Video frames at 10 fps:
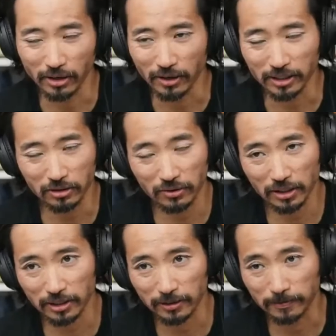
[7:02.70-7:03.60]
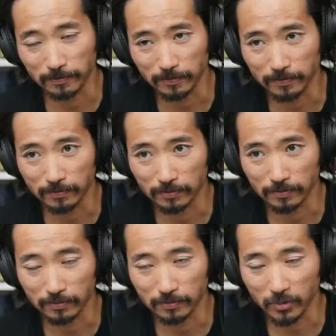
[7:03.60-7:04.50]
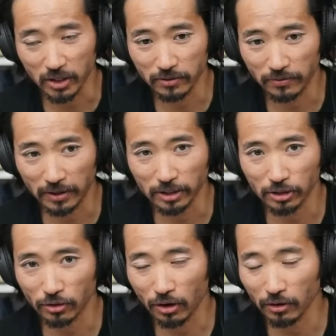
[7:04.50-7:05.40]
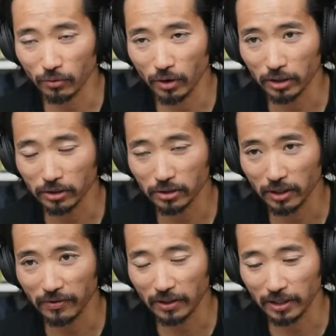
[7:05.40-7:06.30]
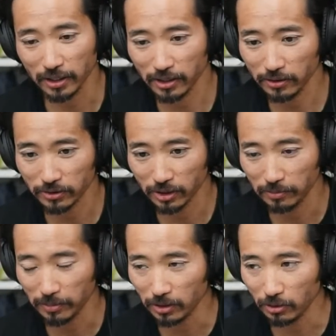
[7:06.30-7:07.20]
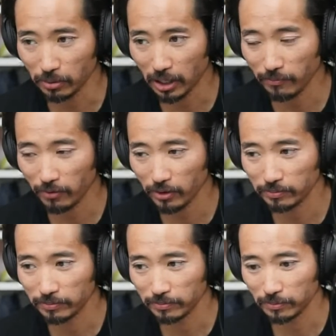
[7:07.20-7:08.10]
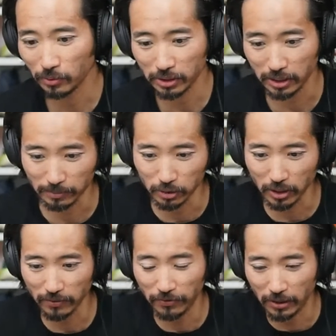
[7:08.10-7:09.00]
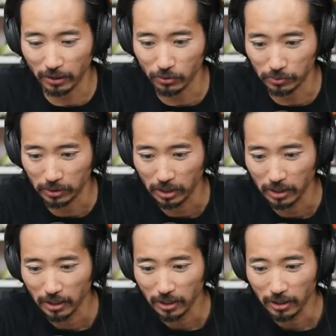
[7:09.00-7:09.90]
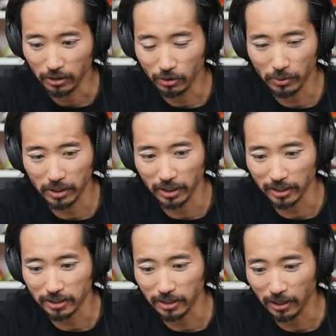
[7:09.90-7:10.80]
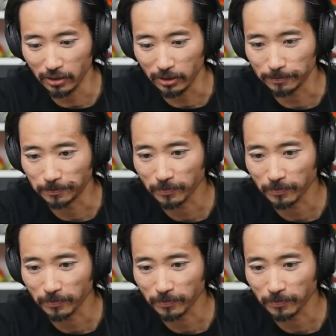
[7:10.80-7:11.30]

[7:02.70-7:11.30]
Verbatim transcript: know. I just feel like he's a very strong runner. So I feel like the hills are going to be no problem for him. But we'll see. I'm trying to figure out who, you know, who we can get together